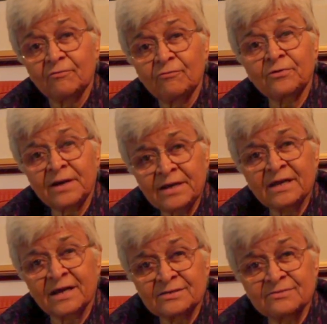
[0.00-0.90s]
for any
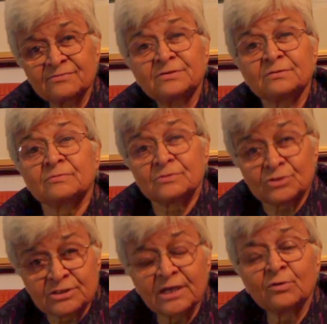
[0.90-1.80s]
kind of
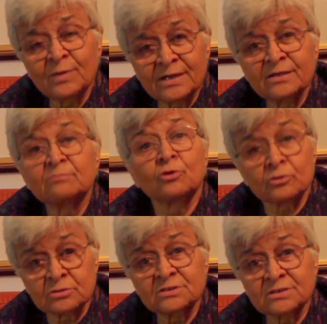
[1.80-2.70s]
genuine
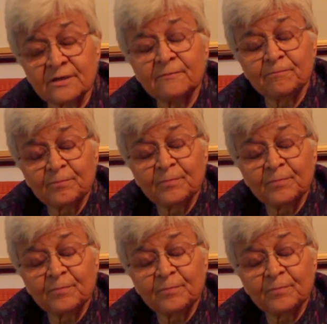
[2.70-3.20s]
democracy.